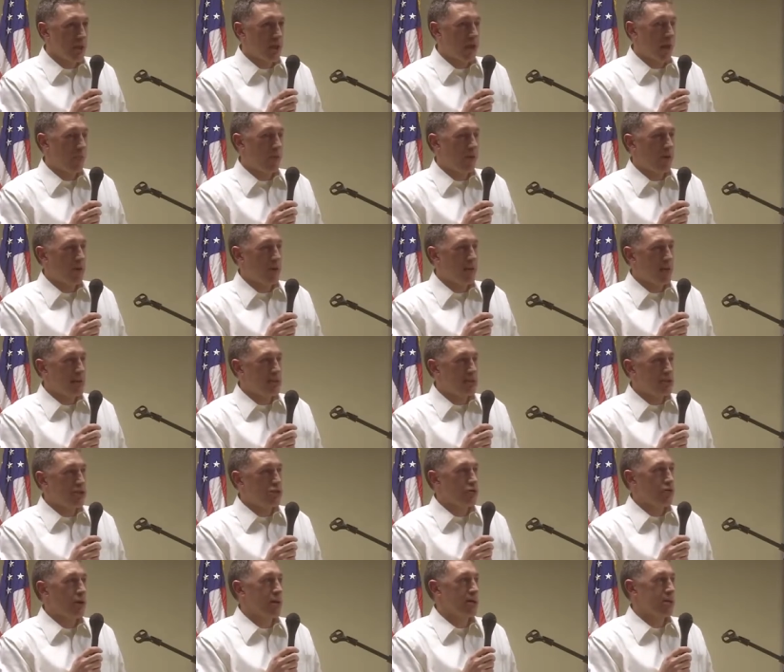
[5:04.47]
you're operating as
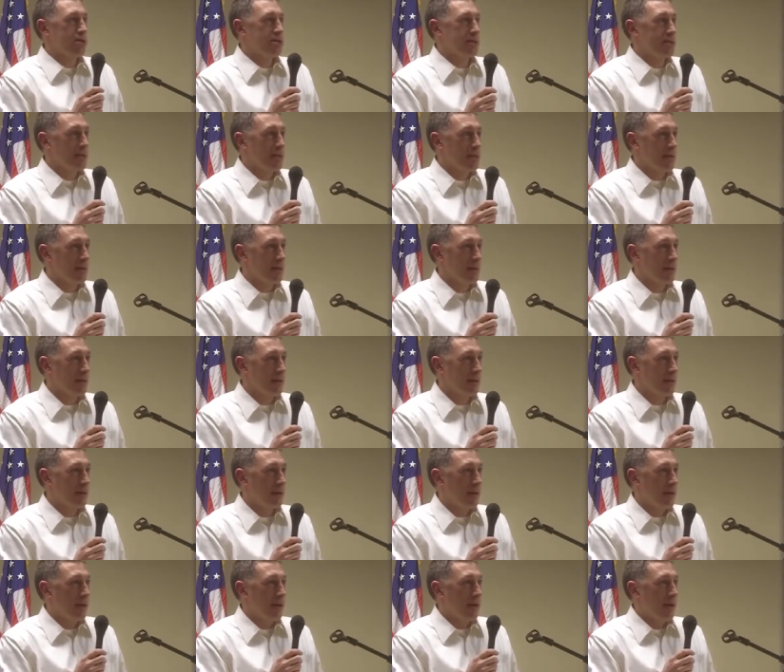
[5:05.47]
a trustee.
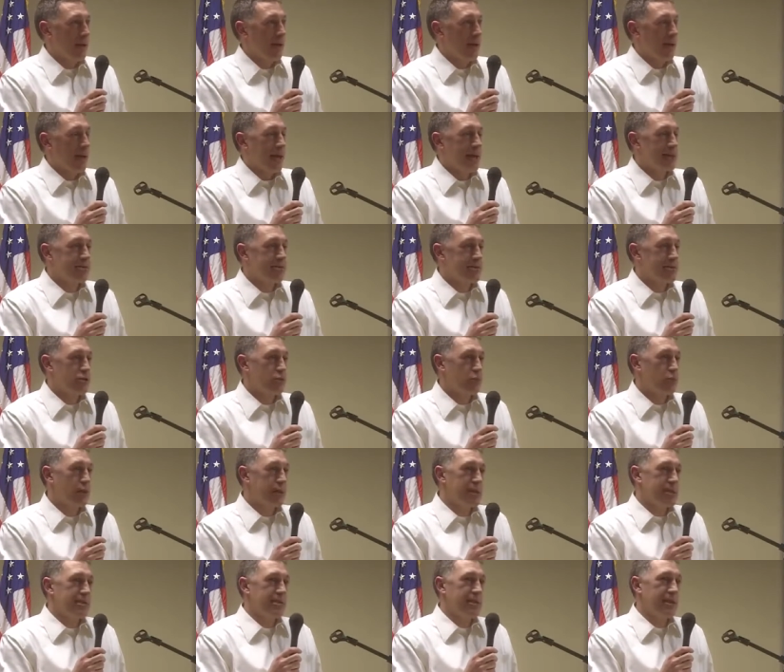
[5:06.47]
Mm-hmm. And since
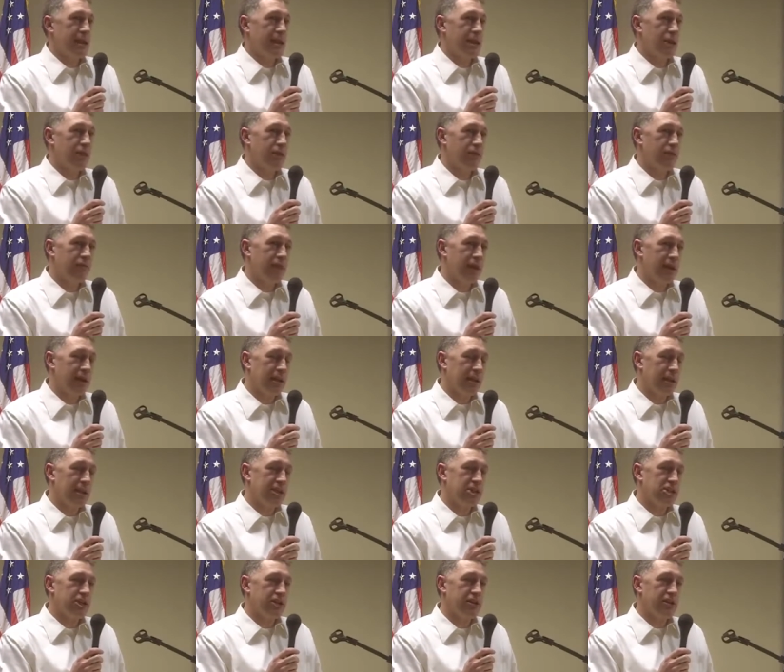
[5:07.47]
we say you're in
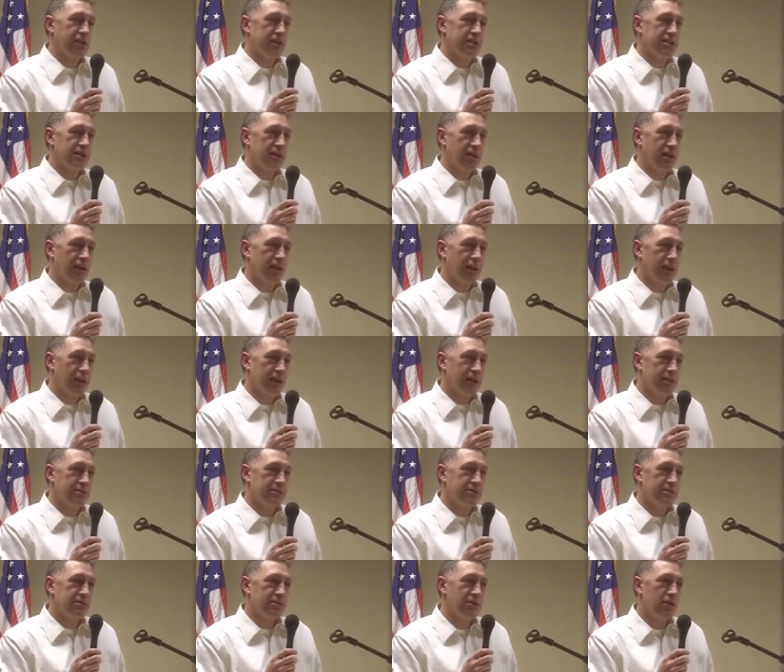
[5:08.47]
violation of these
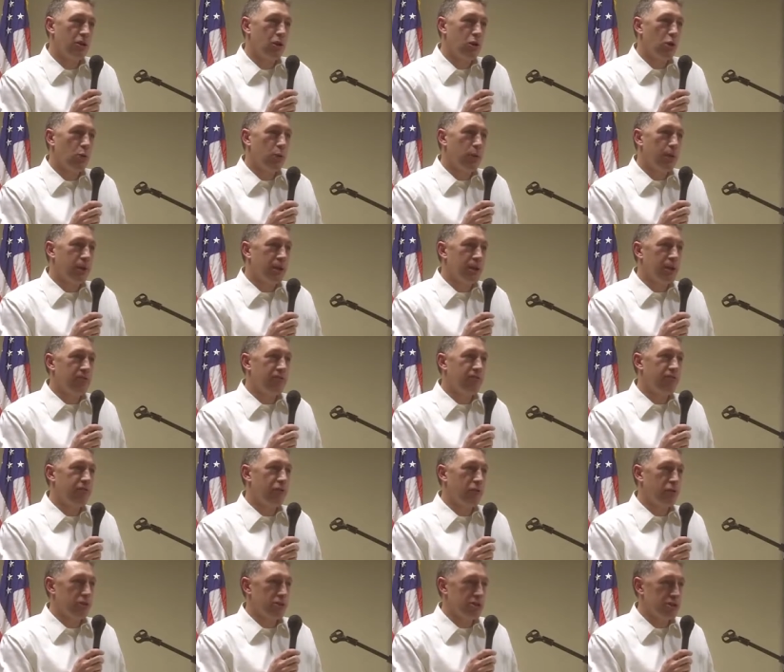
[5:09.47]
laws, we
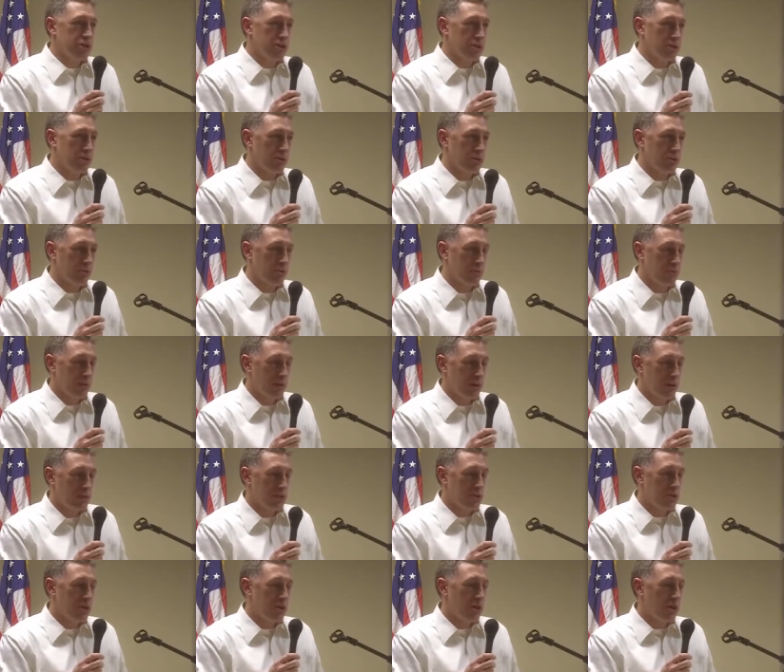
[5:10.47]
can force you
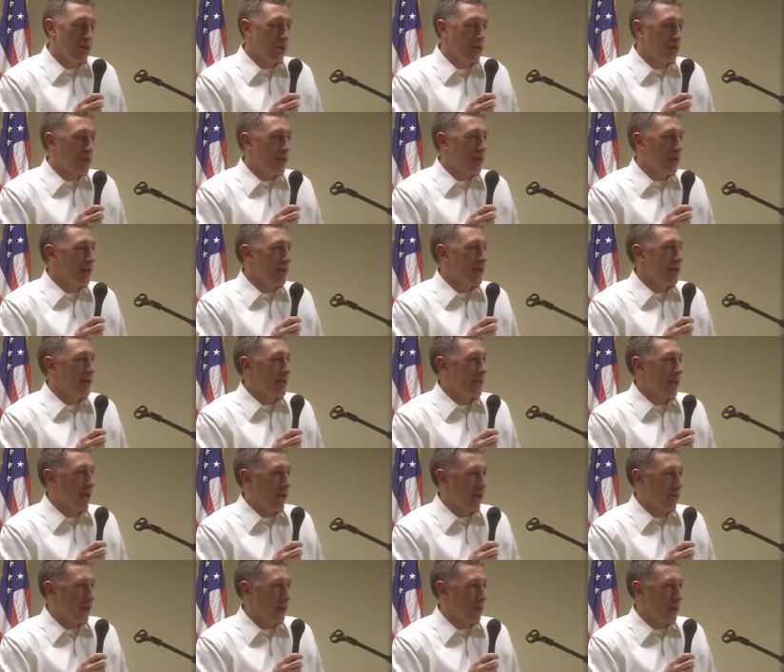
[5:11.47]
to go and get an
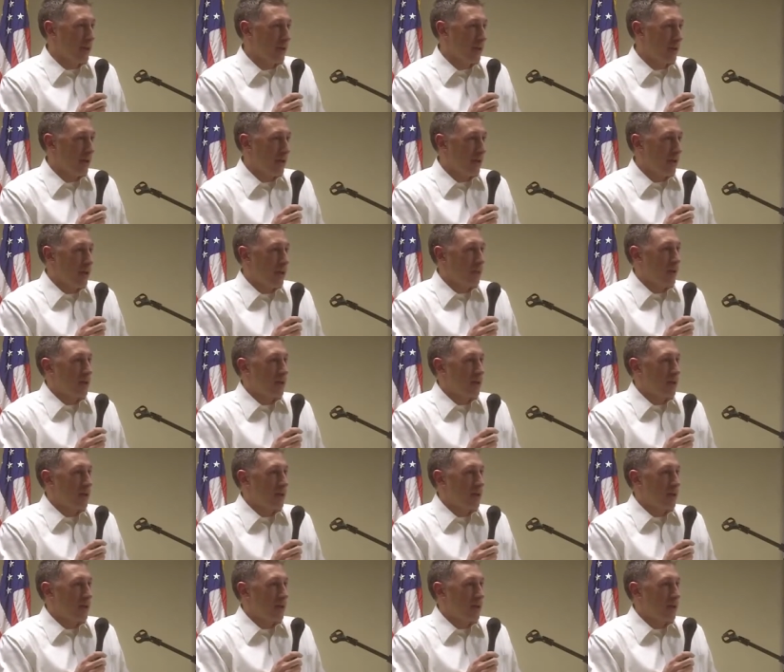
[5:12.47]
accounting,